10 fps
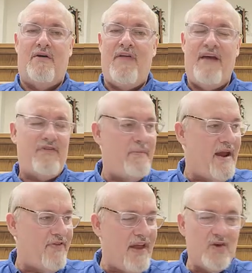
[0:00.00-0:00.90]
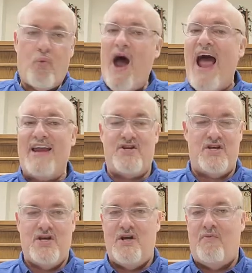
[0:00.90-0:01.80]
They have to make things right
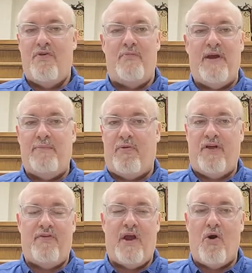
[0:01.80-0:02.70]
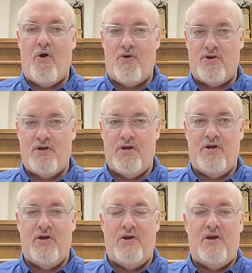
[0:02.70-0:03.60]
with the people that they hurt.
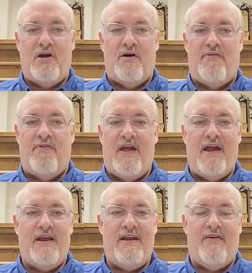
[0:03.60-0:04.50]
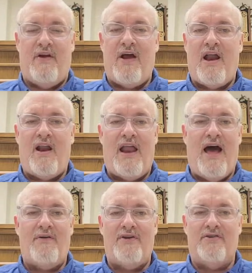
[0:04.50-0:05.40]
They're not
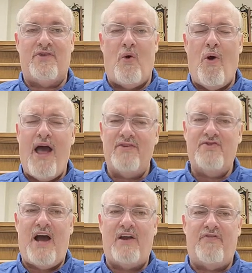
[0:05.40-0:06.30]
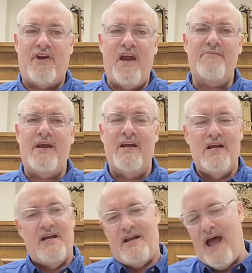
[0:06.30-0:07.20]
allowed to just say, oh, I asked you God to forgive me.
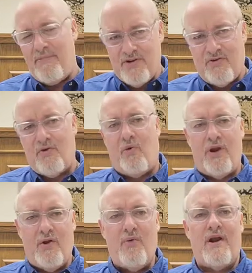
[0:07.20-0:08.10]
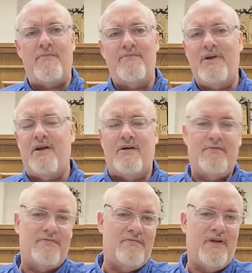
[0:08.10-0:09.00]
Now I'm just going to go and do what I'm,
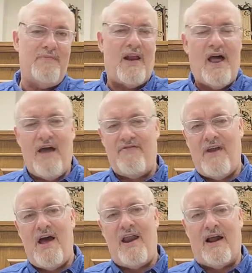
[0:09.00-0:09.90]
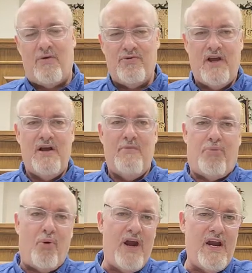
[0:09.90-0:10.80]
live my life now, and I can go
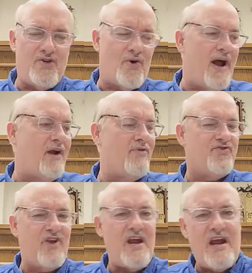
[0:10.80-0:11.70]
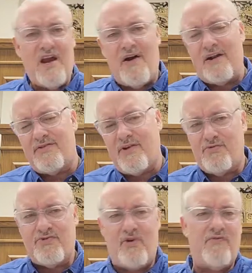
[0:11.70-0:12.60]
preach, or I can go sing, or I can just
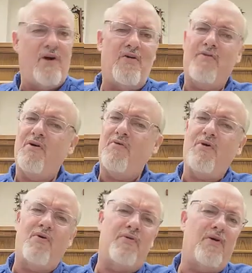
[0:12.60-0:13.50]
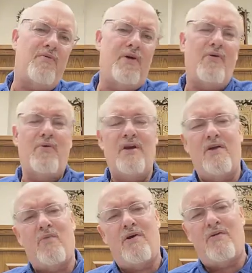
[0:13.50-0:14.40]
go serve. No, it
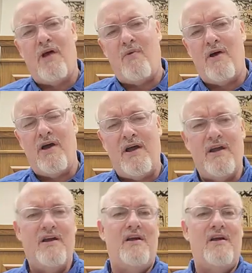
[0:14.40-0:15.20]
doesn't work that way.